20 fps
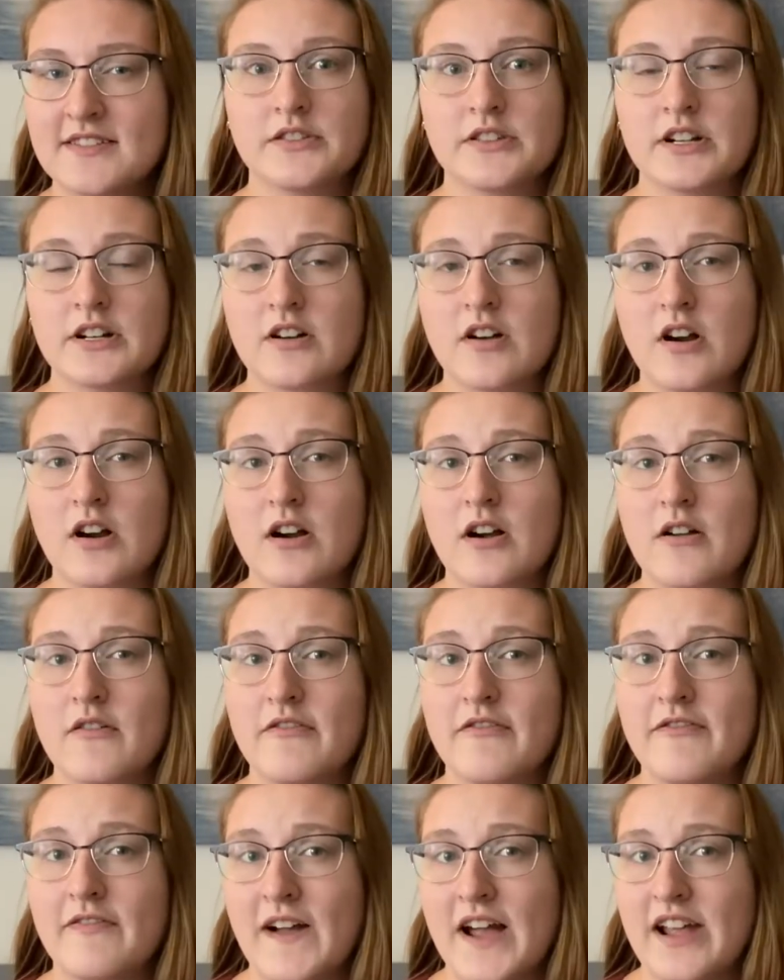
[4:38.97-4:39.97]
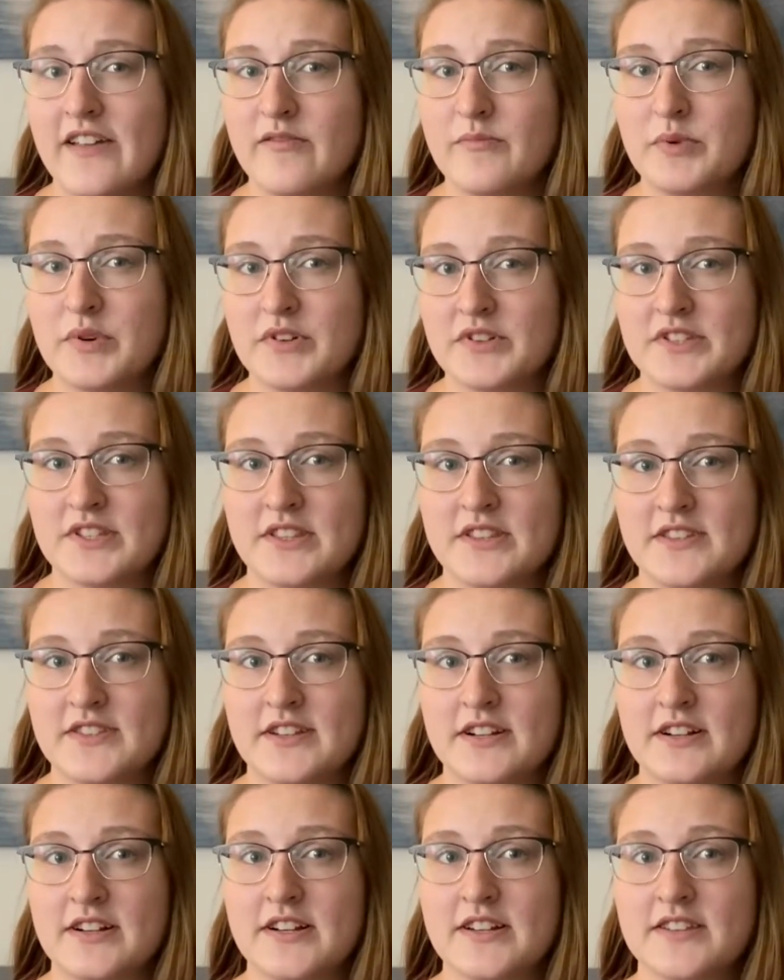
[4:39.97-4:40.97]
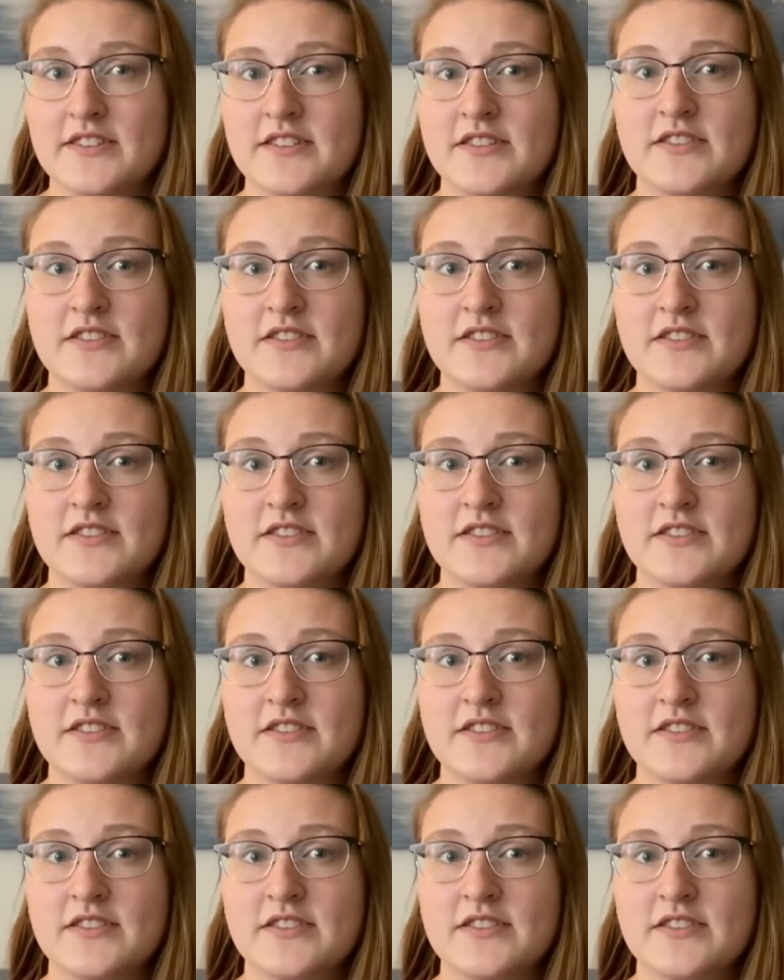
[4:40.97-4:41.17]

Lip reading: There are 5 books in the series.